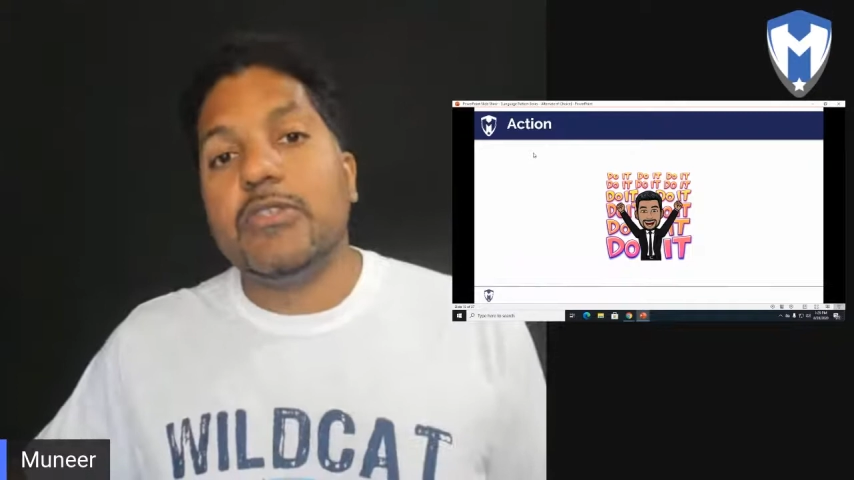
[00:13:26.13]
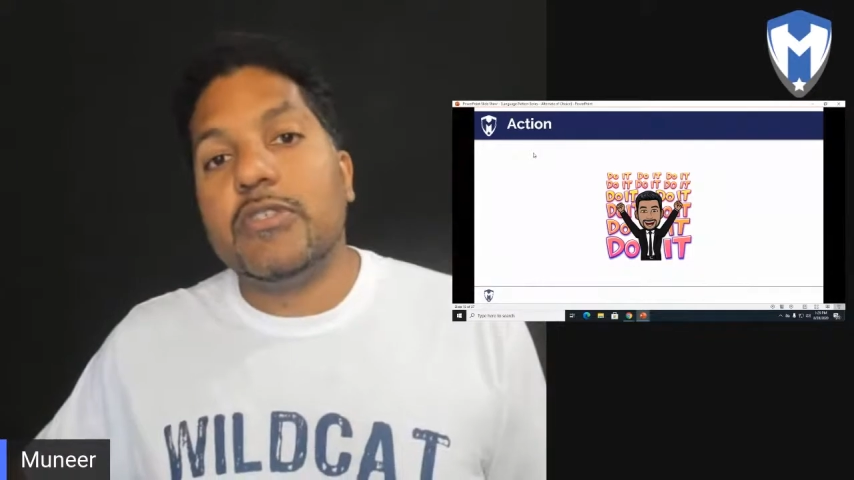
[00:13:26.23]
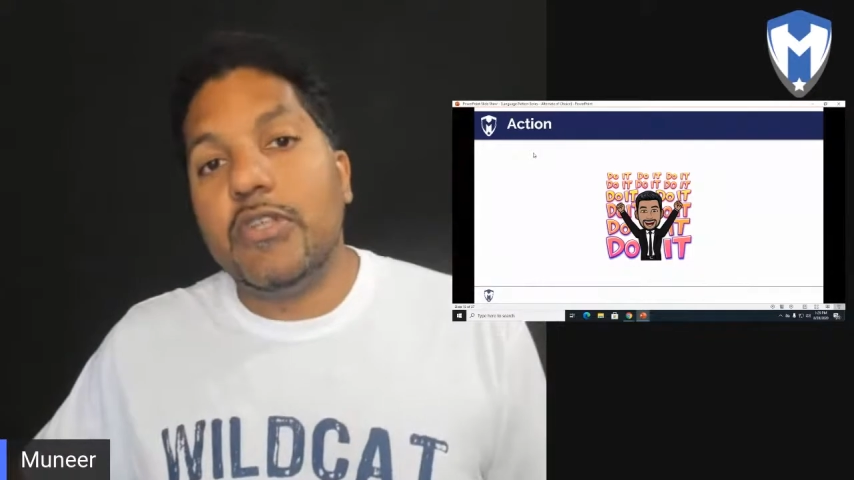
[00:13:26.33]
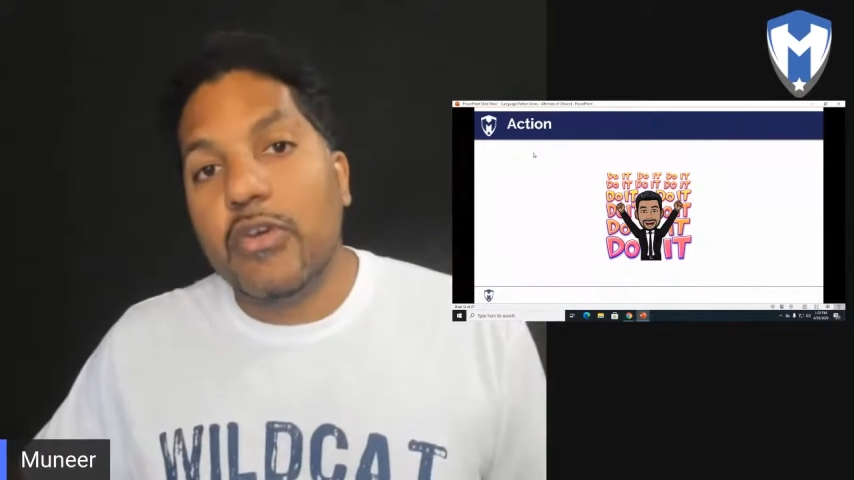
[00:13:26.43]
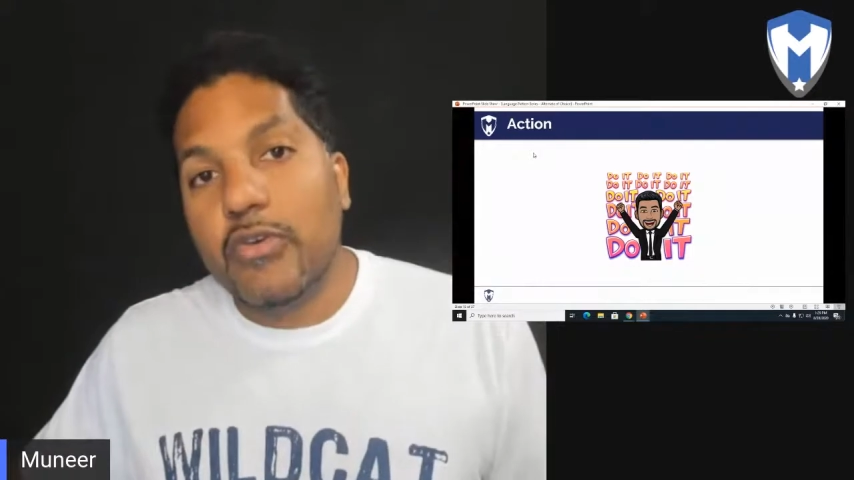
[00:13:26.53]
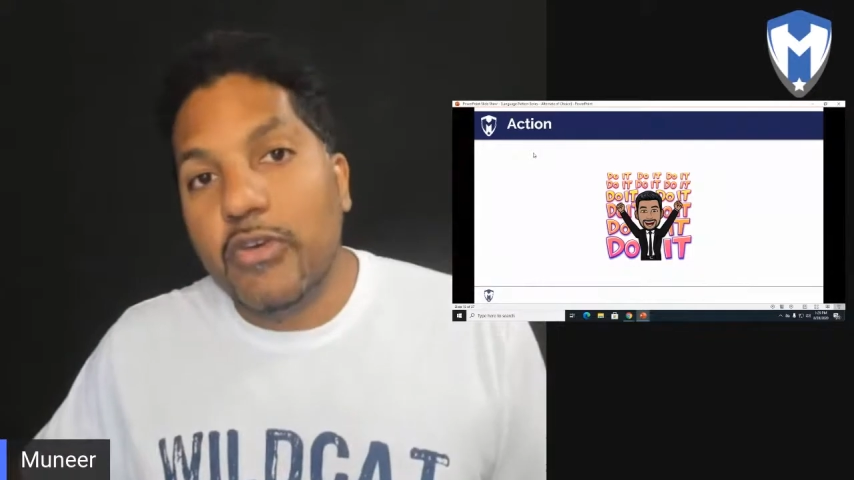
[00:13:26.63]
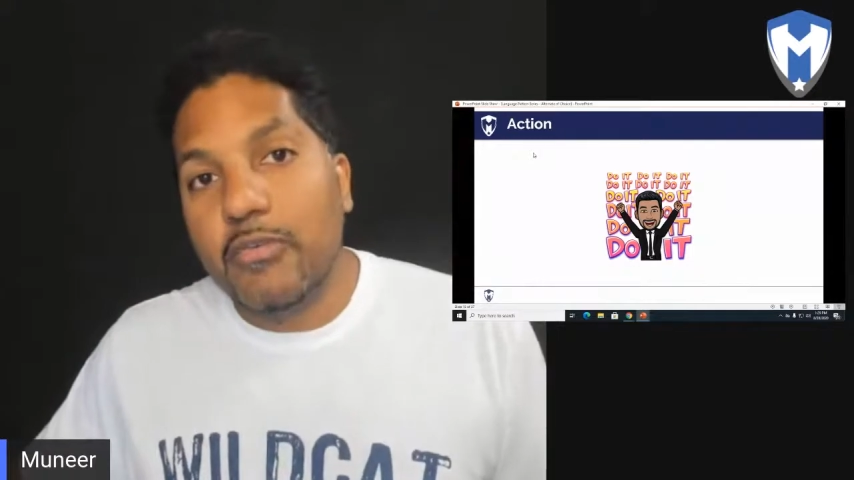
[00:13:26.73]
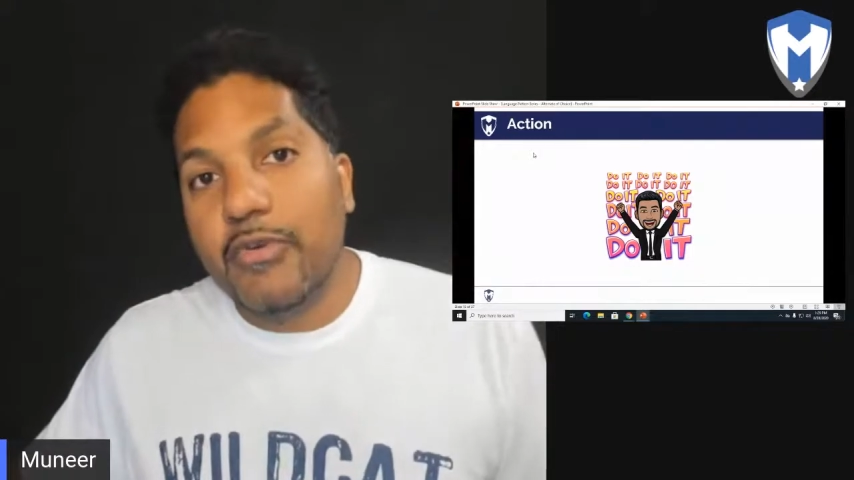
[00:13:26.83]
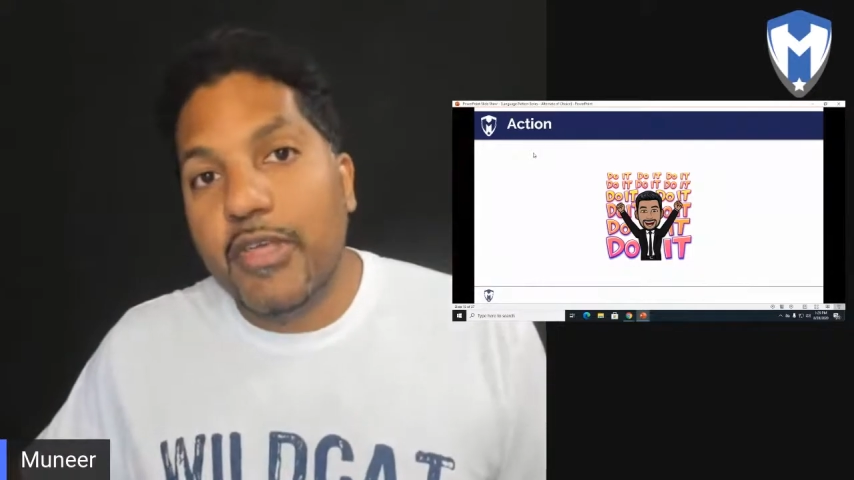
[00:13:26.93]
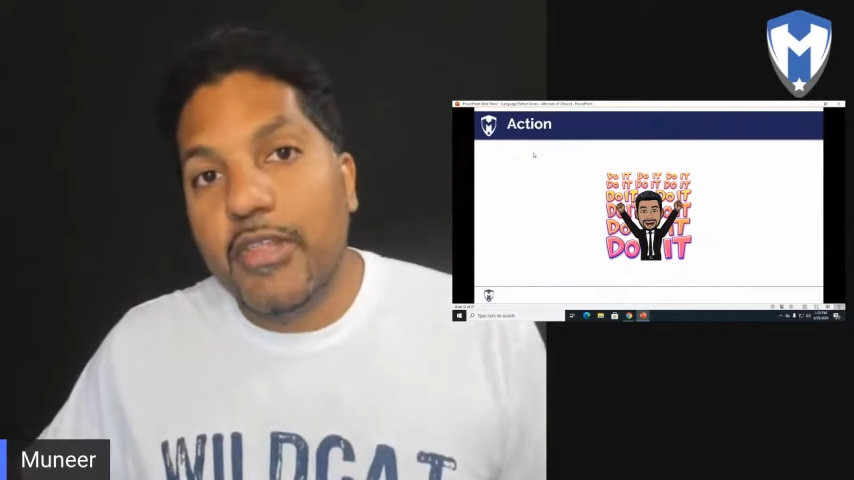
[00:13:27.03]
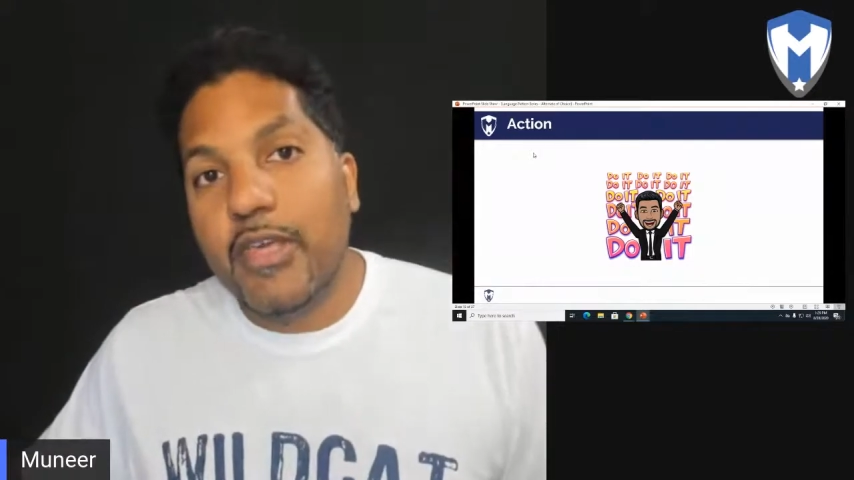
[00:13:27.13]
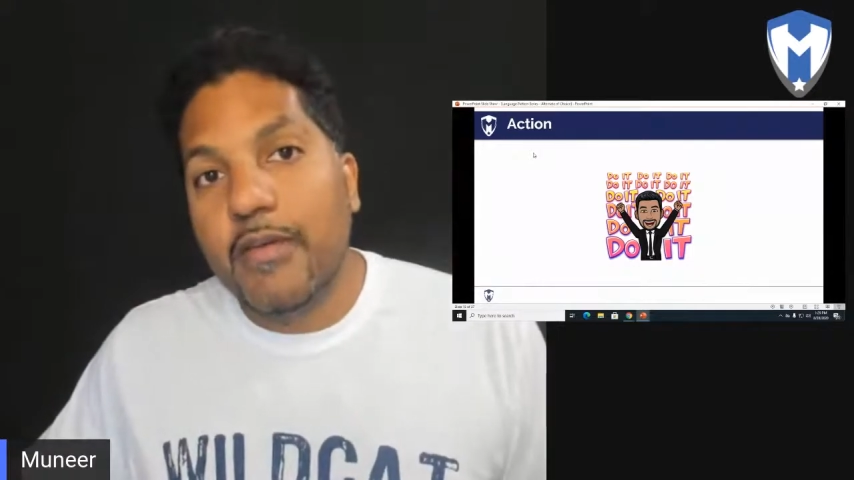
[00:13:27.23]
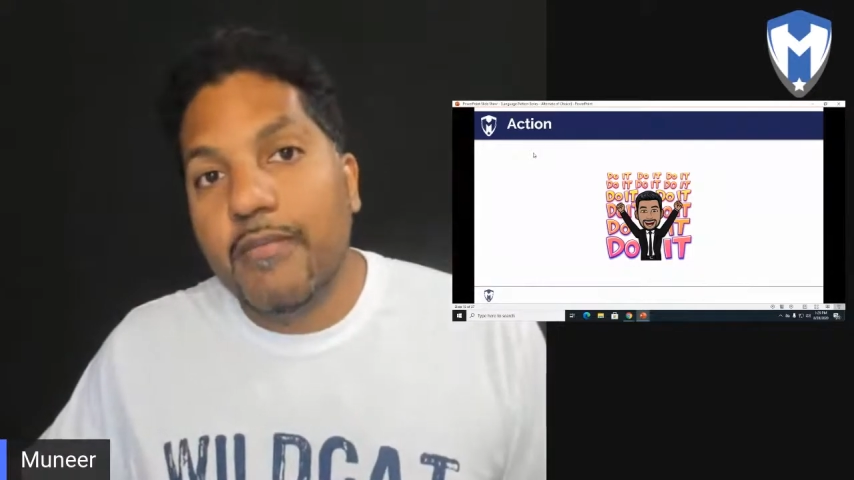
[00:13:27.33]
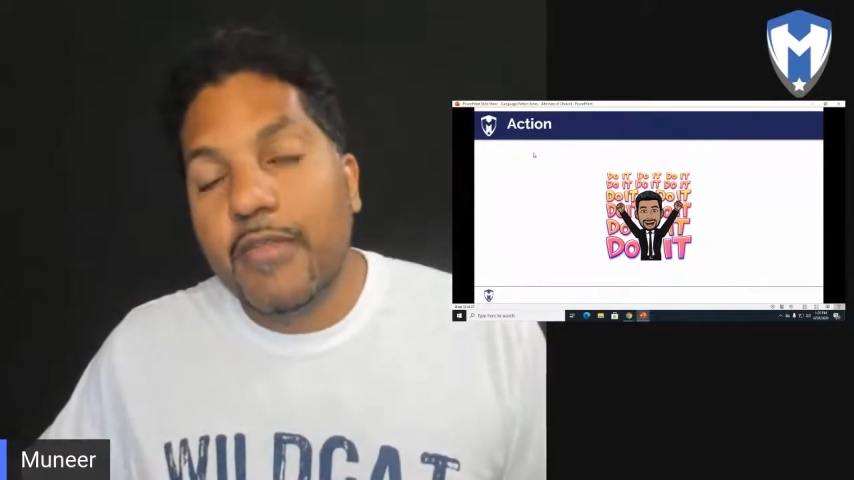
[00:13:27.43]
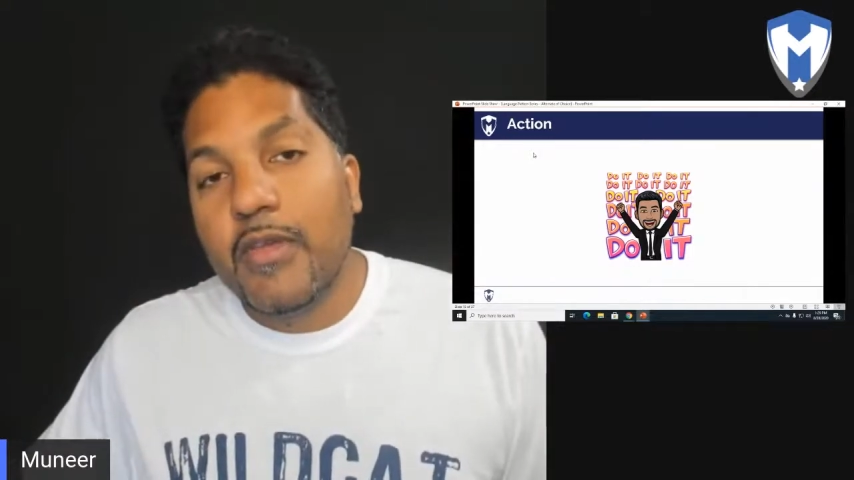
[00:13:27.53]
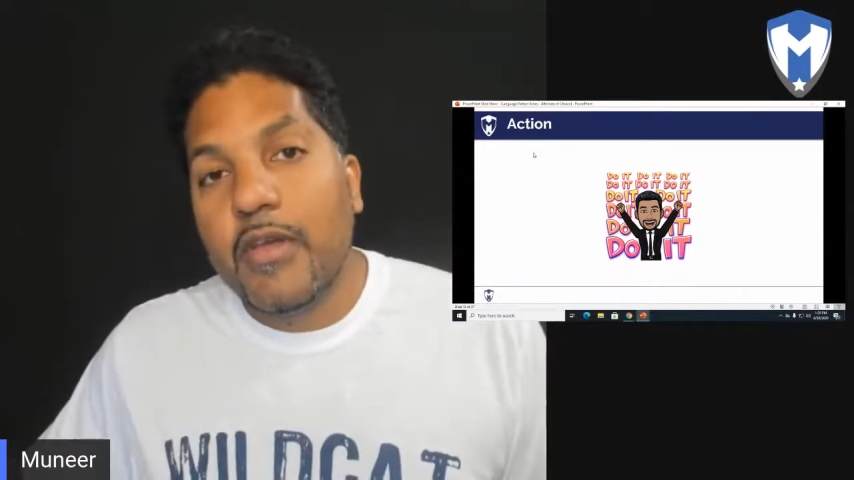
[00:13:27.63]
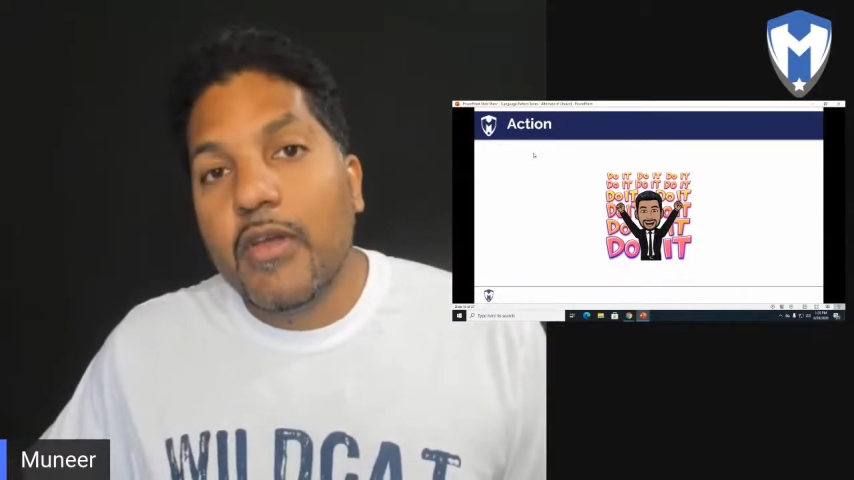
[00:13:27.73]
slow your breathing,